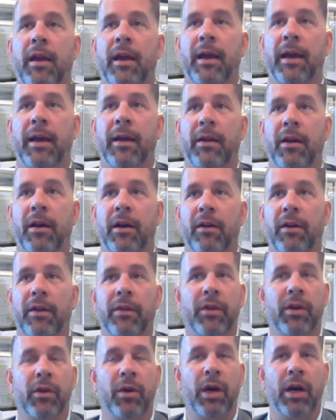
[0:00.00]
And I'll
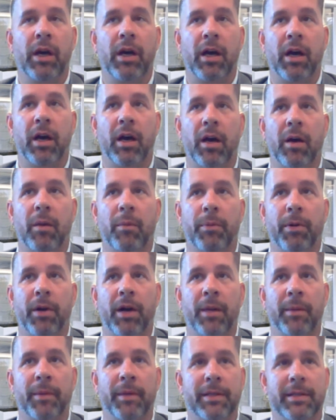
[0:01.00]
give you a
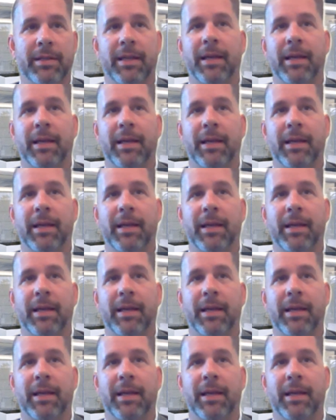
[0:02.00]
prime